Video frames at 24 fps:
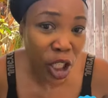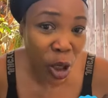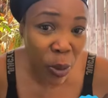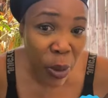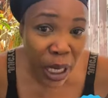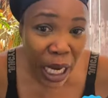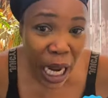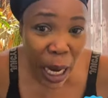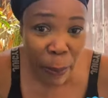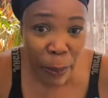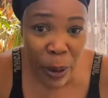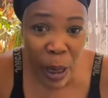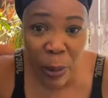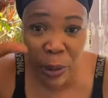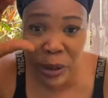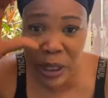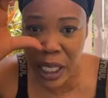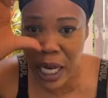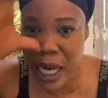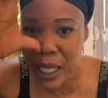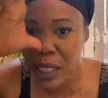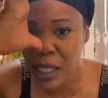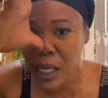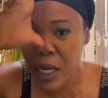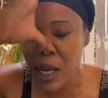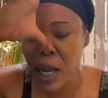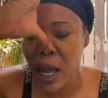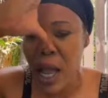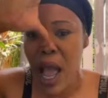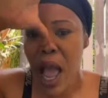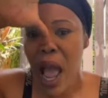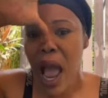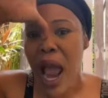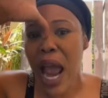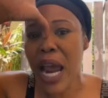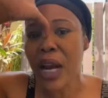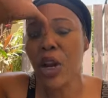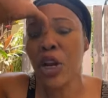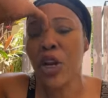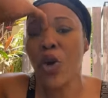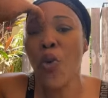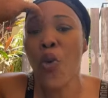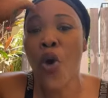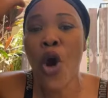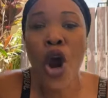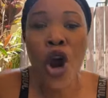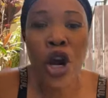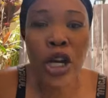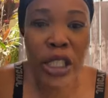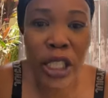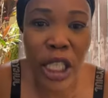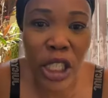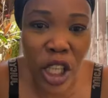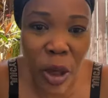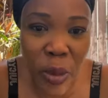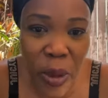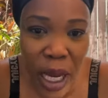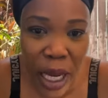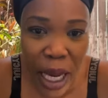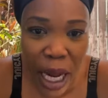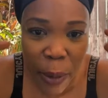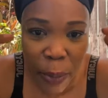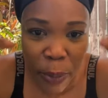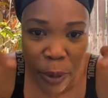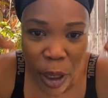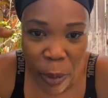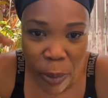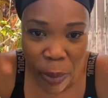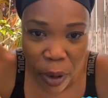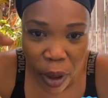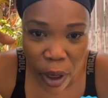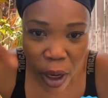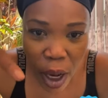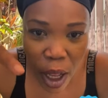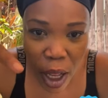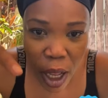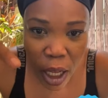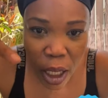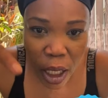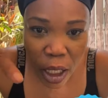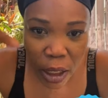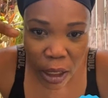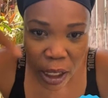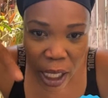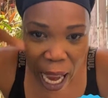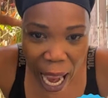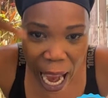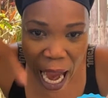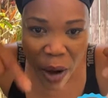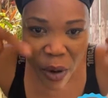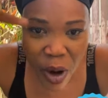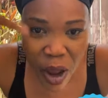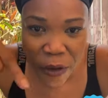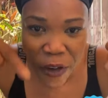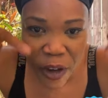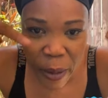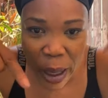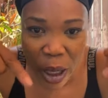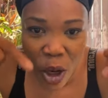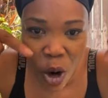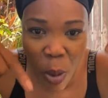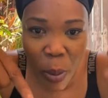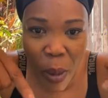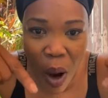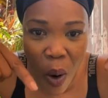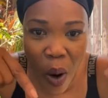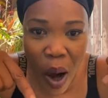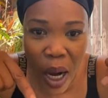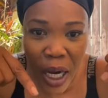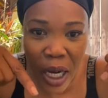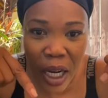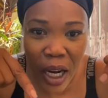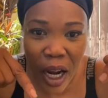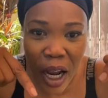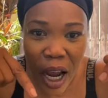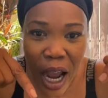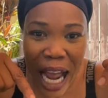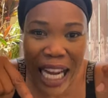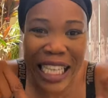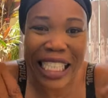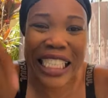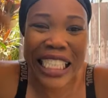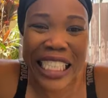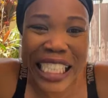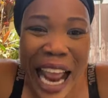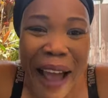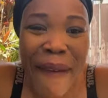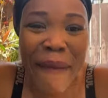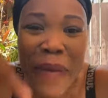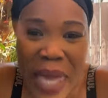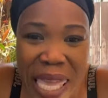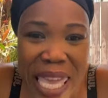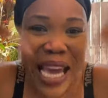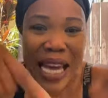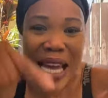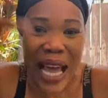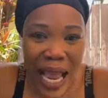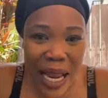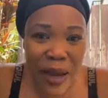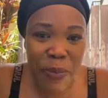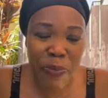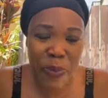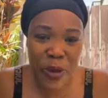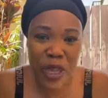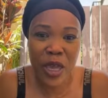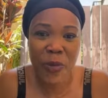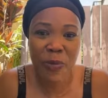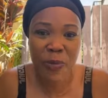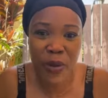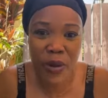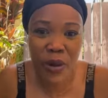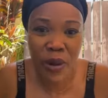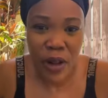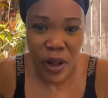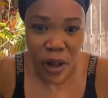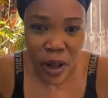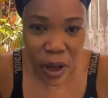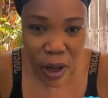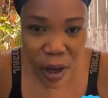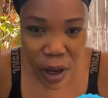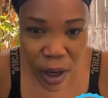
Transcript: A Jamaican people say that you know, and the world say Jamaican people say I R F M are number one you know. A Jamaican people